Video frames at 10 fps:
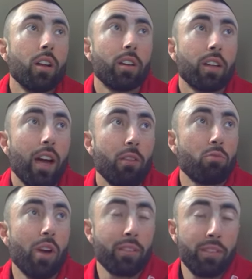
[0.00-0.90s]
but the guys
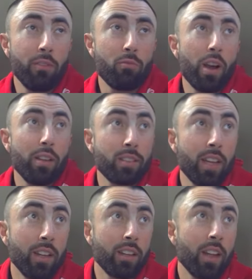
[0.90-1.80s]
rest needed rest,
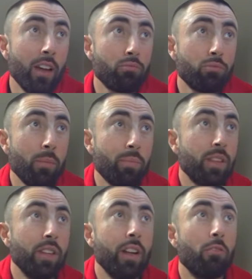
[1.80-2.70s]
got the guys reps
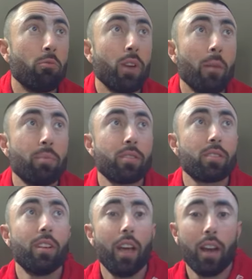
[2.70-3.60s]
that needed
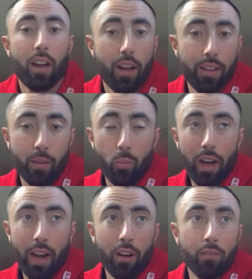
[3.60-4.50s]
reps, and uh, then
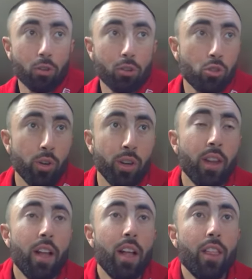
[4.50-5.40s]
went out and recruited
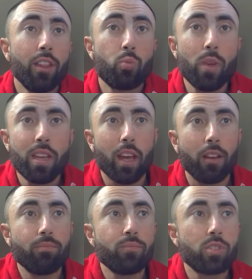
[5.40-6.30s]
this
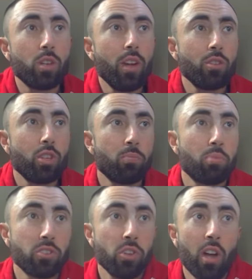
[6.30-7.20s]
weekend. So yeah, it was a good
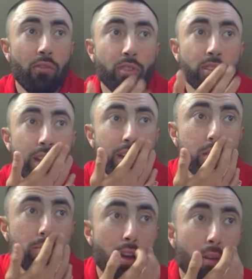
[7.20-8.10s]
press conference.
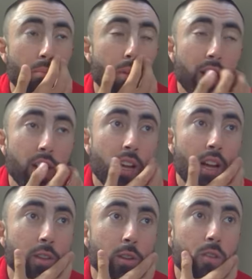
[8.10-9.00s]
Asked him about playing.
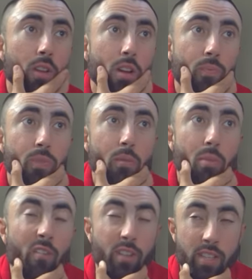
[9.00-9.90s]
Uh, I think it's um,
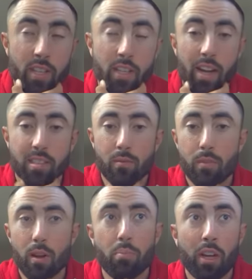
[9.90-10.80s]
Brian Fonseca asked him
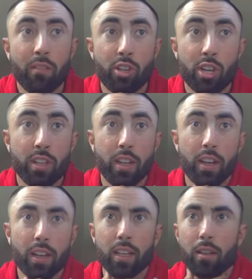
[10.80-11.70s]
about playing Virginia
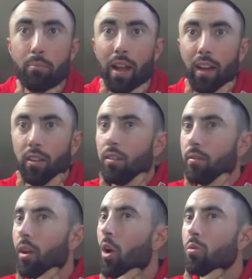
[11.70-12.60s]
Tech back in
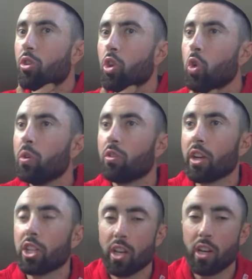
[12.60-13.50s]
02 And
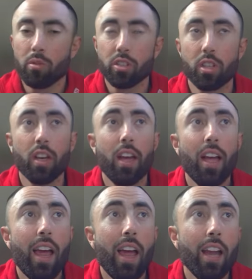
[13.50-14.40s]
Greg Schiano was the
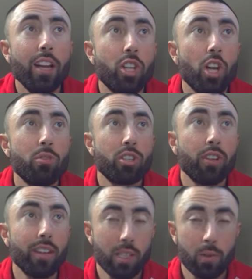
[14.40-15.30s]
head coach
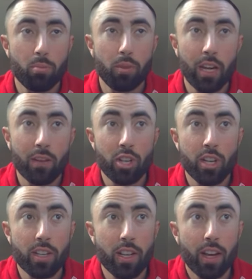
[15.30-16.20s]
last time he played
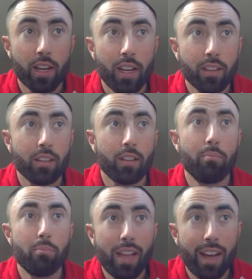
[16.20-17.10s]
Virginia Tech out there
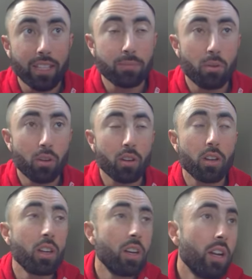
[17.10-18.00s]
in Blacksburg.
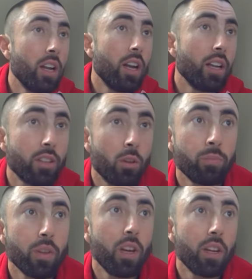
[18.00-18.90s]
And so
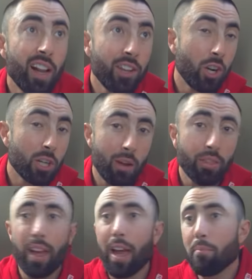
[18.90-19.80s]
kind of talked
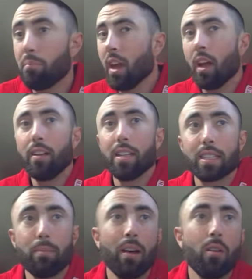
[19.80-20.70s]
about that. But yeah,
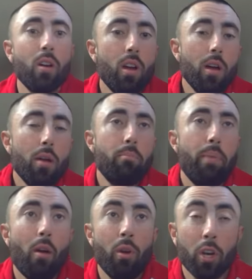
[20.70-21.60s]
that's about
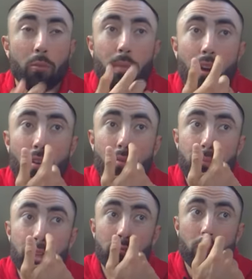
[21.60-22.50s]
about we talked about.
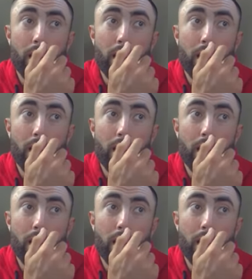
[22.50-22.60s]
Mentioned